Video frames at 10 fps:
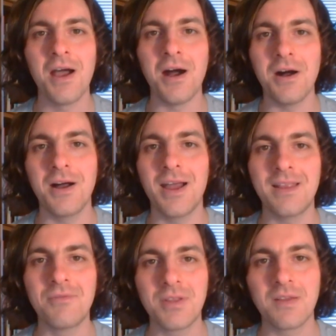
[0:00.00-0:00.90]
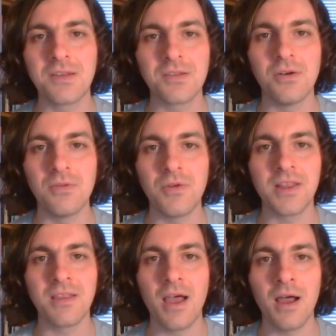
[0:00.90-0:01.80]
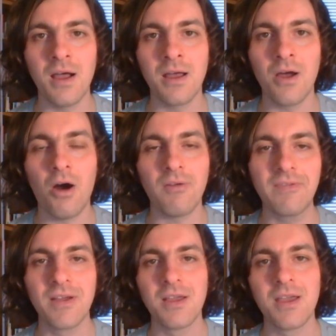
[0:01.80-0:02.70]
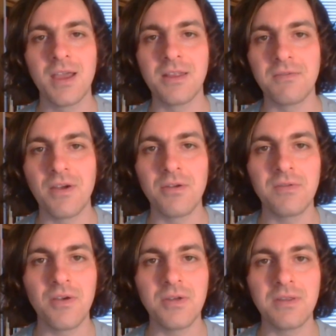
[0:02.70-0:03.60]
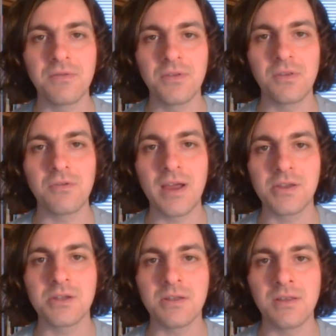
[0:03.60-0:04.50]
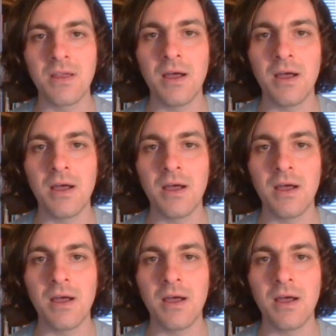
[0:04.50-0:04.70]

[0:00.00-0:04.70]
And everything sort of went off in a very, very different direction.